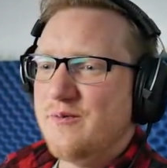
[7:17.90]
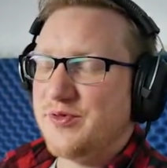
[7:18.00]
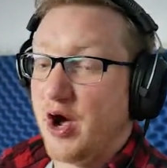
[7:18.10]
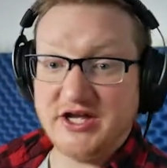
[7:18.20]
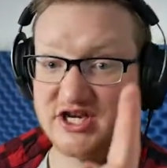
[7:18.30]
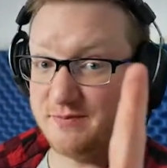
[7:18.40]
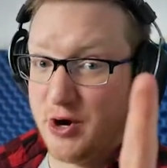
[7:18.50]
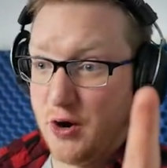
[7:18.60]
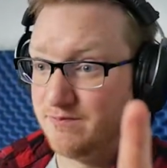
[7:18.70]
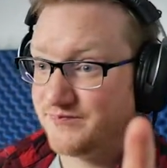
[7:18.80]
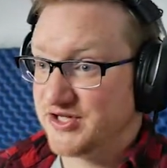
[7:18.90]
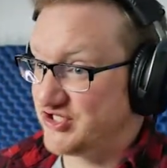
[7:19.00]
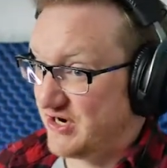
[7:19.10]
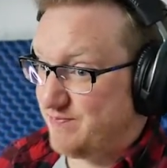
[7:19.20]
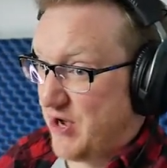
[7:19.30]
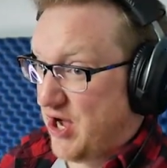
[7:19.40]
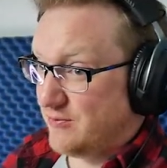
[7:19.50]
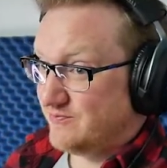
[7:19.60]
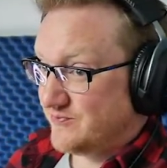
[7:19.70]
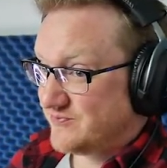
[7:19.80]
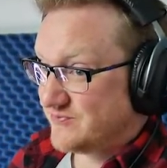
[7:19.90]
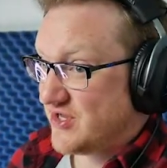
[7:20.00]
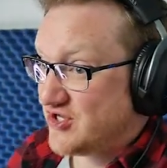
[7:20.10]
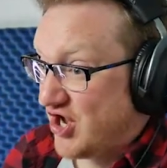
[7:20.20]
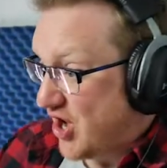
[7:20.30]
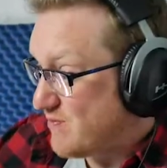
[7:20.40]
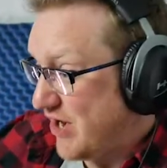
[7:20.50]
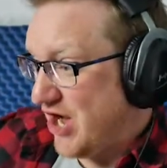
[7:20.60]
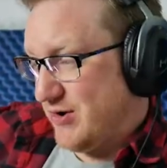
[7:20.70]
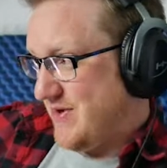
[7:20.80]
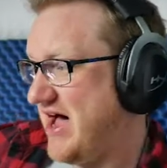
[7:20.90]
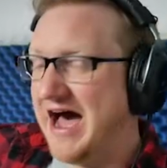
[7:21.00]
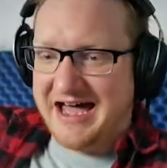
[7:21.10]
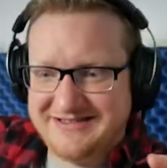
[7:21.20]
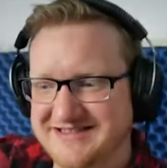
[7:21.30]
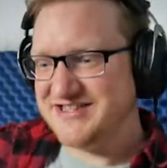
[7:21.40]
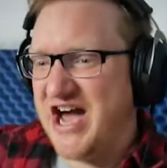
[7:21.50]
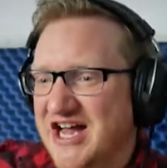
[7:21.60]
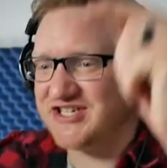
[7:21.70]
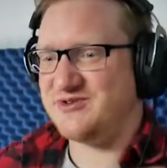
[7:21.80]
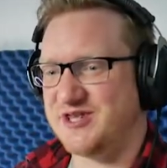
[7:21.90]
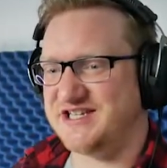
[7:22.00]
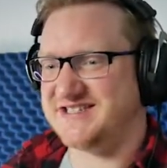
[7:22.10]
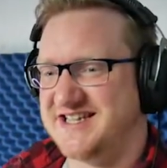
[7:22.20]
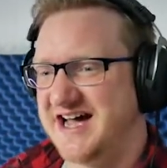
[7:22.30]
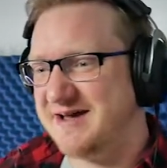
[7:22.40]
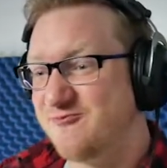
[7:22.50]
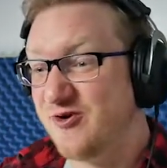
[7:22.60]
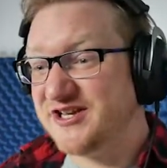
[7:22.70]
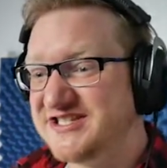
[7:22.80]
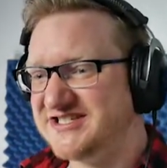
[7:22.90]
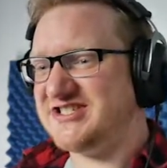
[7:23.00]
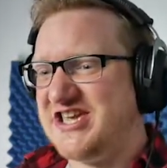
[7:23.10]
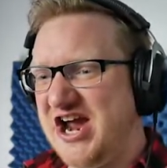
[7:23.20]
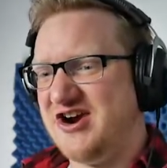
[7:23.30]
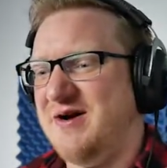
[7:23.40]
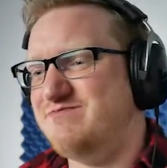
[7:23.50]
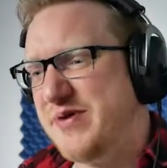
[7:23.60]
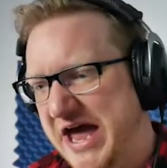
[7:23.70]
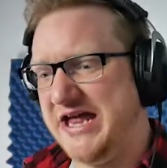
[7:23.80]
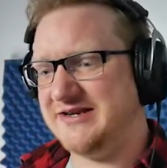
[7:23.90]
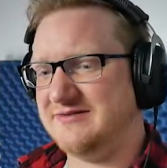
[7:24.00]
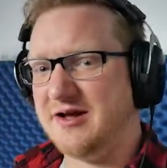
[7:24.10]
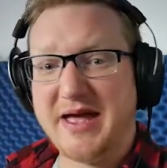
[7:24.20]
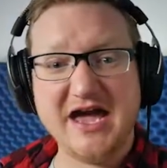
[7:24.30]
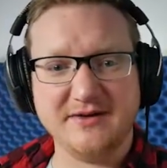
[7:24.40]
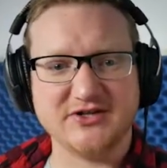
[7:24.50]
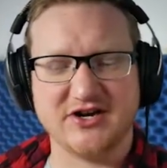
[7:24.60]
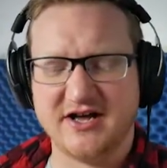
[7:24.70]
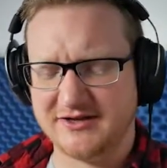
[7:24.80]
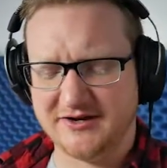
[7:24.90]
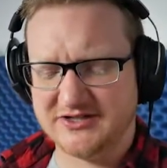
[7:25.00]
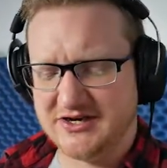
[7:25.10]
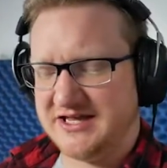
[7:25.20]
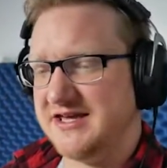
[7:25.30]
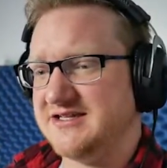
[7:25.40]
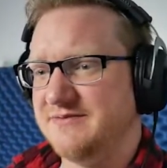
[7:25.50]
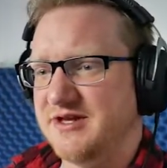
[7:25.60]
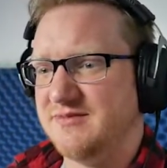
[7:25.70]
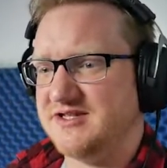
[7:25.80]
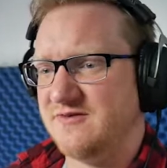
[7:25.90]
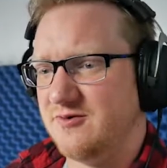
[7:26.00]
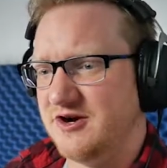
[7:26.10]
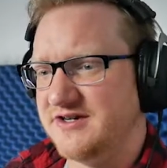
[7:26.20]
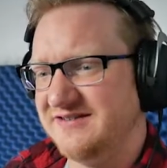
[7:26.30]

Oh, it's gonna boom! It's gonna boom! Boom! Ha! Got you this time! Wasn't scared a bit. Oh, my hiccups are gone, though, so I think something must have worked.